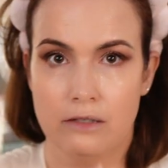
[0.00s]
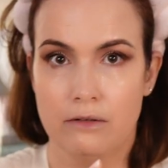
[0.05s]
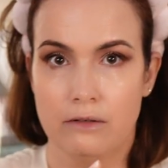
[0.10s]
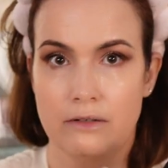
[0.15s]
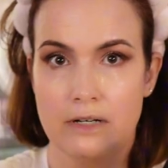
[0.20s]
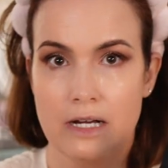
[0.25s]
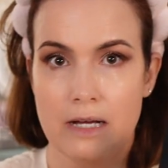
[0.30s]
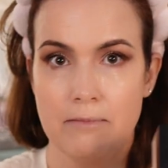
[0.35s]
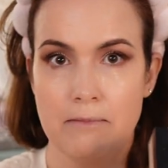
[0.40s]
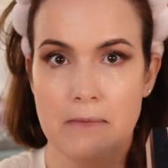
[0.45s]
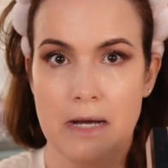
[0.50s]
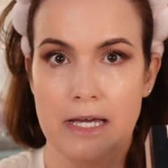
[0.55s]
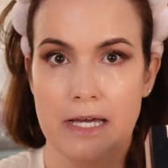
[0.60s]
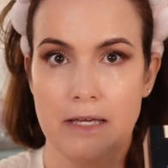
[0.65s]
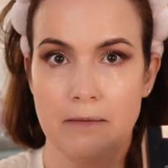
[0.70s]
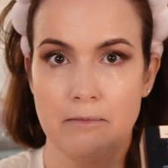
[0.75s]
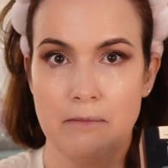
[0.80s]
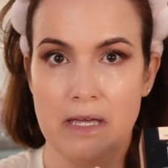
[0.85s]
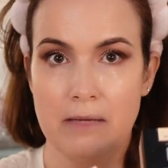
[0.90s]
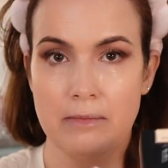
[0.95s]
Grab
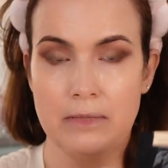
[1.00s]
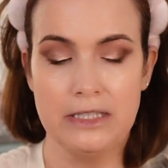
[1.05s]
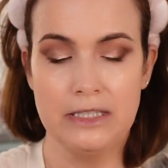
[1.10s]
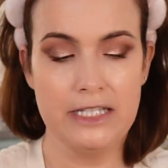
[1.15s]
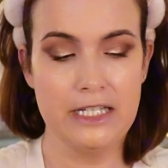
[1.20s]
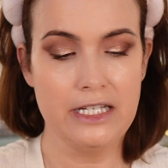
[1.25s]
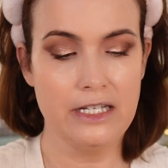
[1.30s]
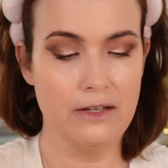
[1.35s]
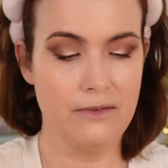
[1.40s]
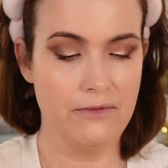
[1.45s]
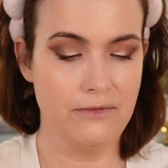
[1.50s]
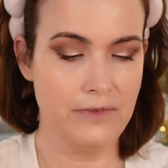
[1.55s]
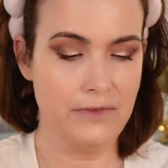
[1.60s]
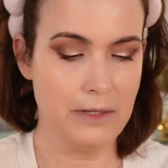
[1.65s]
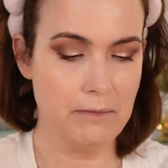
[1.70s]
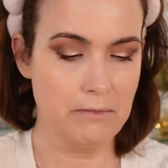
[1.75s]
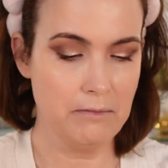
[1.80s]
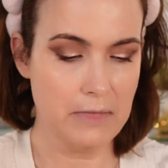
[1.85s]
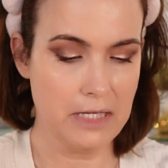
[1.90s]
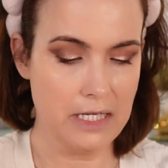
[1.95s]
my Maybelline
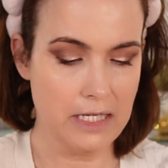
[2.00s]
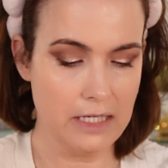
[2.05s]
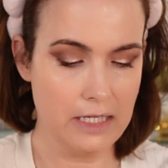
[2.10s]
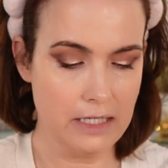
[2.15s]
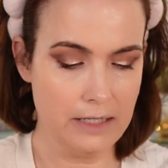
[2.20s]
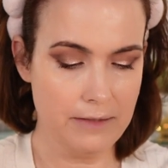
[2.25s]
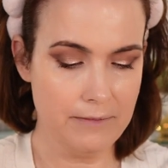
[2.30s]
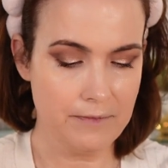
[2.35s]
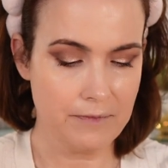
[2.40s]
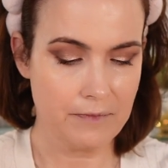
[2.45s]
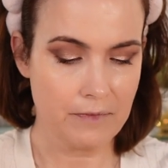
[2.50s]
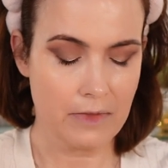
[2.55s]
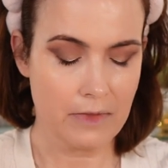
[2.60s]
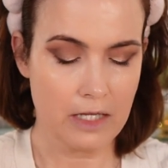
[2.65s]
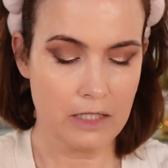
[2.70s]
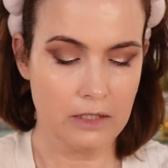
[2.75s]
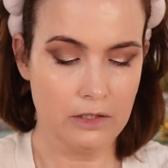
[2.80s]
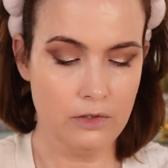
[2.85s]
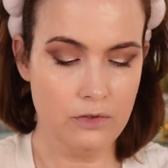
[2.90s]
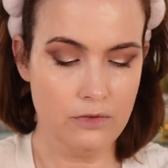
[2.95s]
Fit Me
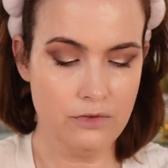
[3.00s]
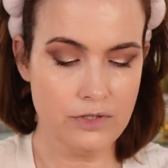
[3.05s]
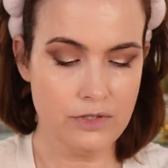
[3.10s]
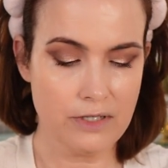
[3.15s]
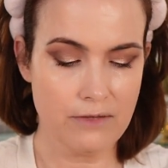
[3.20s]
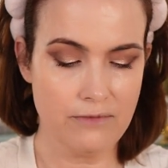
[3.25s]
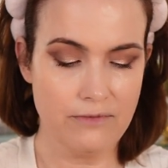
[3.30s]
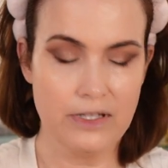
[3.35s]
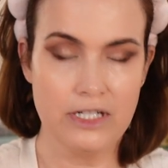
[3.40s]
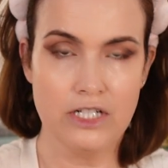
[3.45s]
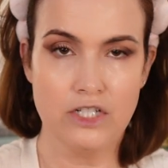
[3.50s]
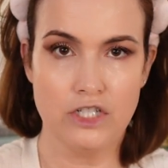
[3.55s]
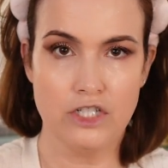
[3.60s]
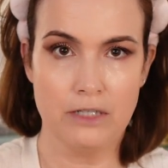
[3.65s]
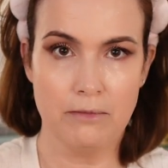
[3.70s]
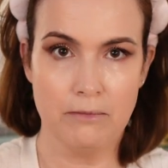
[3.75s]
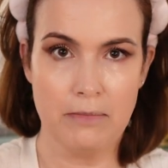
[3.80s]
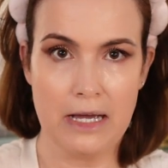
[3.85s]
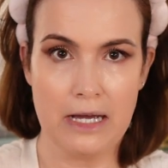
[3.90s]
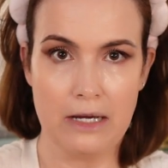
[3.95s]
Loose
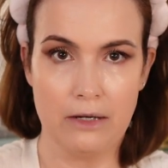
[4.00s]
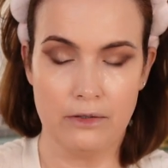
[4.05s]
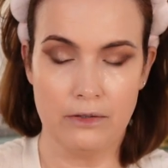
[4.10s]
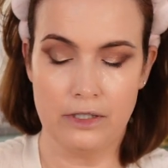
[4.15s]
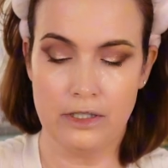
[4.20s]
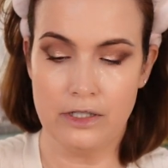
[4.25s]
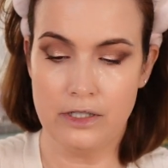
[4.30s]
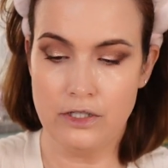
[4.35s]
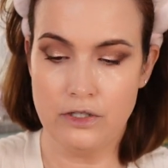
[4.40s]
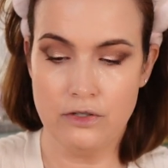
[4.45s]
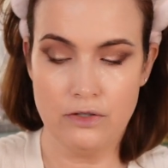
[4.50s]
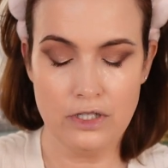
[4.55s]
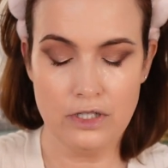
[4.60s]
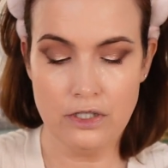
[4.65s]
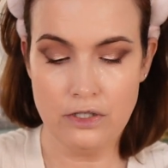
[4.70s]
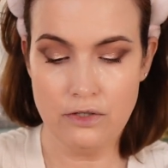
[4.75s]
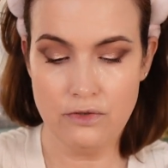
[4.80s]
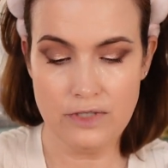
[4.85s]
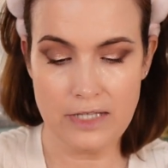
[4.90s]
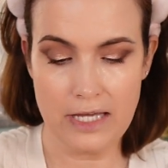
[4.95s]
Finishing Powder. You
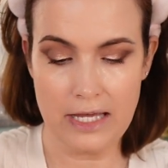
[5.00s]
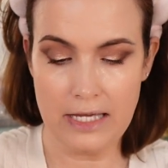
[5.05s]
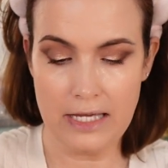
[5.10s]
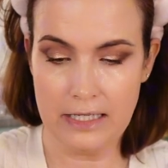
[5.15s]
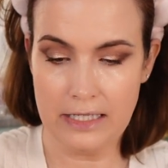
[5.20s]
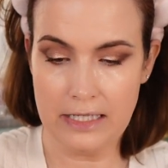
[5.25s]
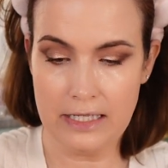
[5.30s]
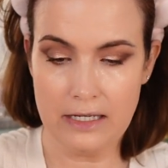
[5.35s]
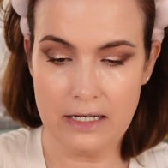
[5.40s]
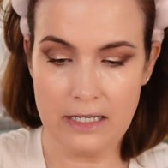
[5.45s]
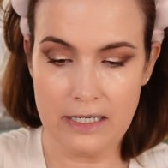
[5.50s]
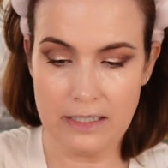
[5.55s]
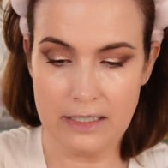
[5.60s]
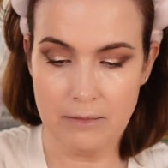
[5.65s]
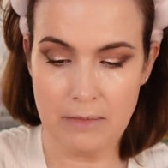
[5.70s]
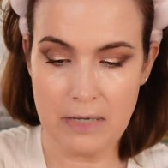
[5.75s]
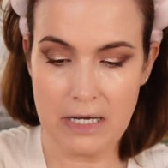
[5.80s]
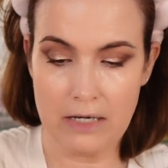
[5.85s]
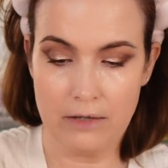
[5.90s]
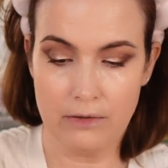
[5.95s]
can use any kind
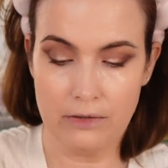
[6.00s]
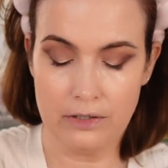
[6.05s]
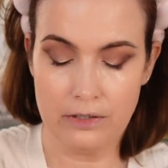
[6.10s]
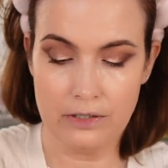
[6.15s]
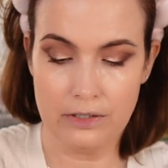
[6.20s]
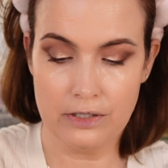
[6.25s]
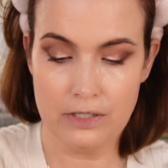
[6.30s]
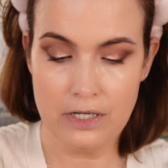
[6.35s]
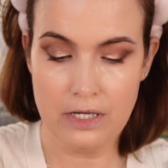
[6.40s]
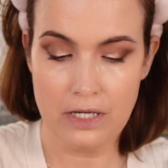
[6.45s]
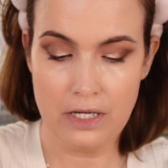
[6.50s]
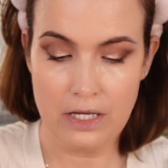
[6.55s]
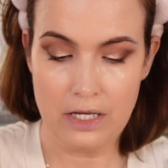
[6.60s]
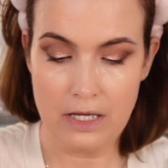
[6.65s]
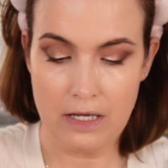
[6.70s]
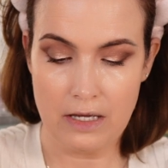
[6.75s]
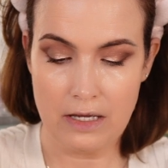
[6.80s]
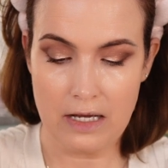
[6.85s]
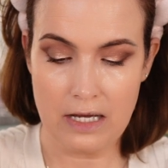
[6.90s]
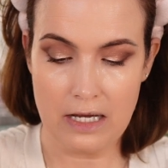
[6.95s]
of powder.
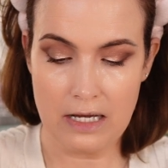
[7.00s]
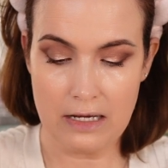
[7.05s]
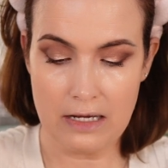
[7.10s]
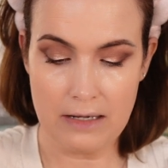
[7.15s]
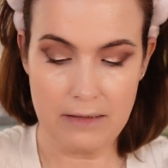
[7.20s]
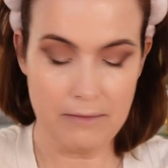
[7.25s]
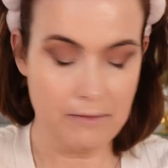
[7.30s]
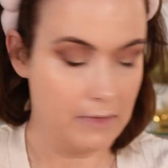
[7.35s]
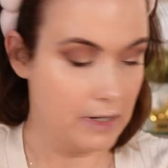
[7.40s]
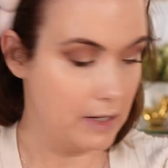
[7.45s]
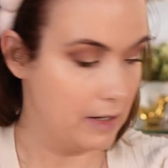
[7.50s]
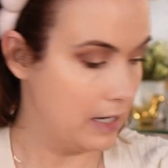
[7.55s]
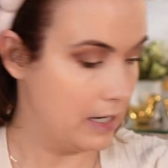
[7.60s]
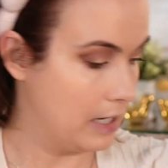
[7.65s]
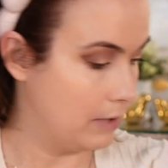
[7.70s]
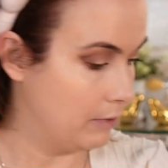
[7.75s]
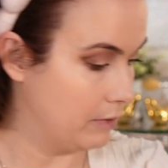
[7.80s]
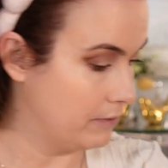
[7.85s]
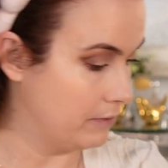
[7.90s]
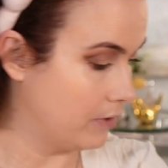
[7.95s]

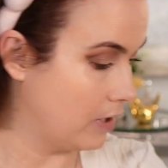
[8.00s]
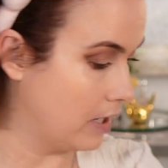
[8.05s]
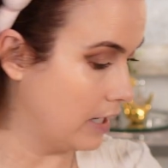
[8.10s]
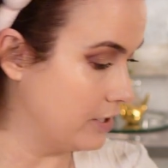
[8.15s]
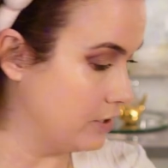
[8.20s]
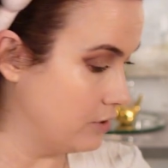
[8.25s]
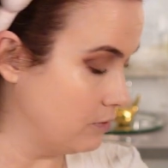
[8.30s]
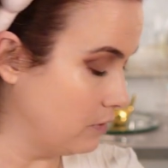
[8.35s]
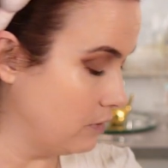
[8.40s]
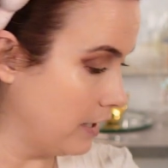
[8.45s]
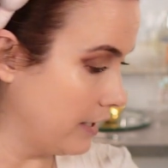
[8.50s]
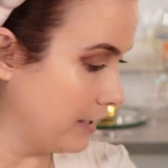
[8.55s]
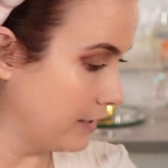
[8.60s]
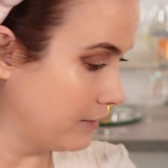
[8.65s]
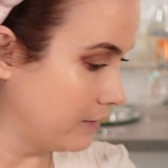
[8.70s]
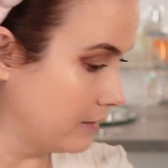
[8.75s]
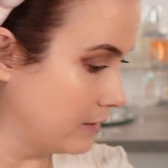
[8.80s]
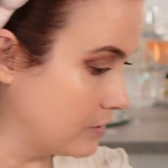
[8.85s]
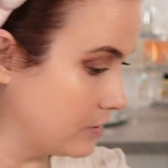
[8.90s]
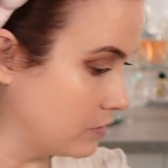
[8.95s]
However, I do
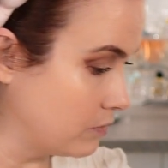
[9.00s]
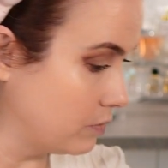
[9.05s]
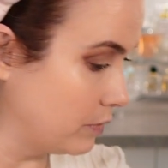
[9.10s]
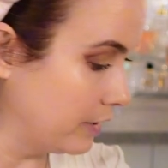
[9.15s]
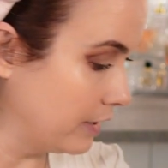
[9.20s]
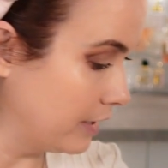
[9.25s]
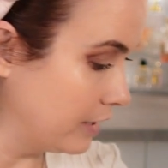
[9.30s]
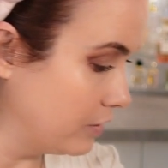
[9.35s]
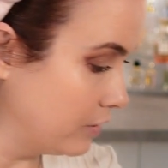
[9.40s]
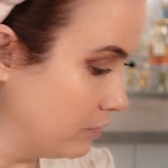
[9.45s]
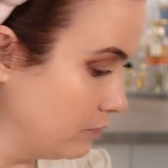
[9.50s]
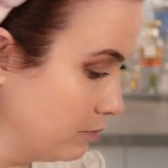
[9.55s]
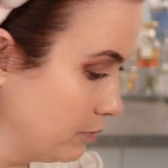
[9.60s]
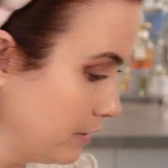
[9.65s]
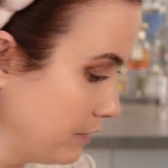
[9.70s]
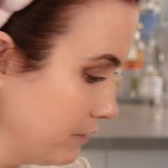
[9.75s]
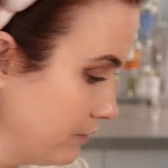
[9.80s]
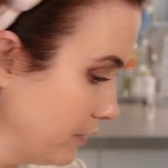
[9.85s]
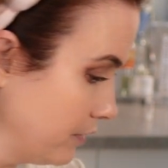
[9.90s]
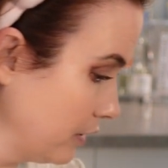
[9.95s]
like this one. I do
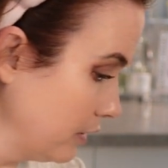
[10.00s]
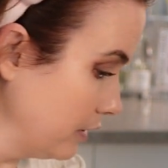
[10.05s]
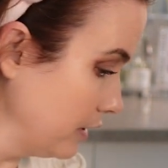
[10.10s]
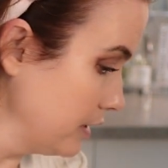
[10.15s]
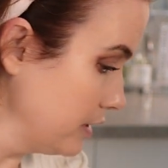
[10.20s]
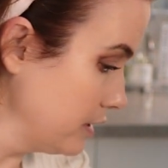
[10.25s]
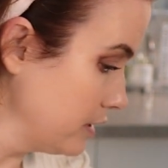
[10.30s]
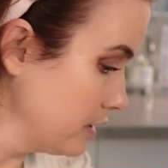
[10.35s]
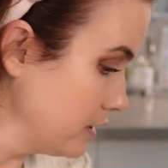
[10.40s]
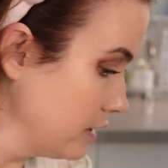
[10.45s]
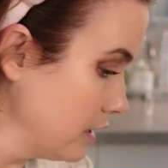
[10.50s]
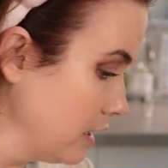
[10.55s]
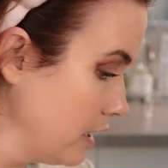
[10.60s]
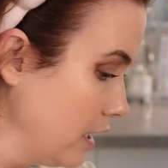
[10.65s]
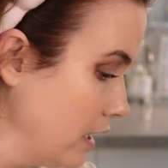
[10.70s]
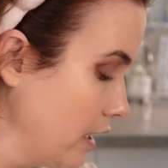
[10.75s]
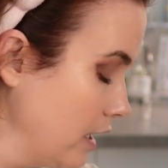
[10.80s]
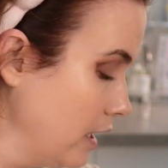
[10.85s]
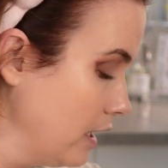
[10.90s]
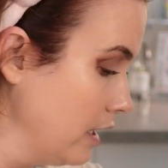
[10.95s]
prefer it.
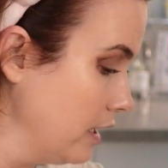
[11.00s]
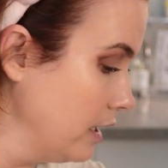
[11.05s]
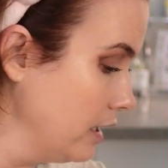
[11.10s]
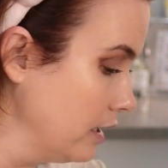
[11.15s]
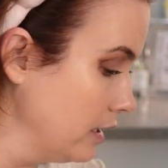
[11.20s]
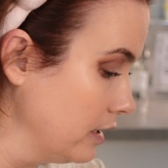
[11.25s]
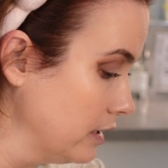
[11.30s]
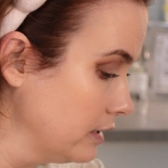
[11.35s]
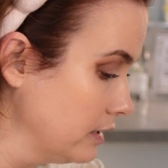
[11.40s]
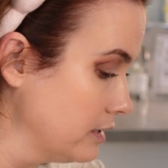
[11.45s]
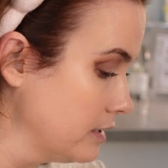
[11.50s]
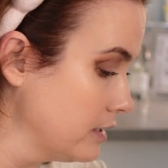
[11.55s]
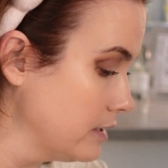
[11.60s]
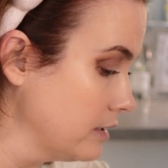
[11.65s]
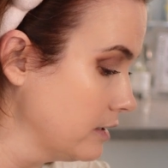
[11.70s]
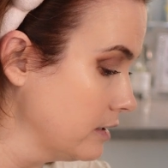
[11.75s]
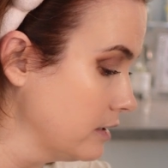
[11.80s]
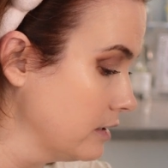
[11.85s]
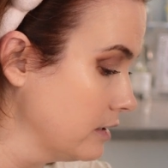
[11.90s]
And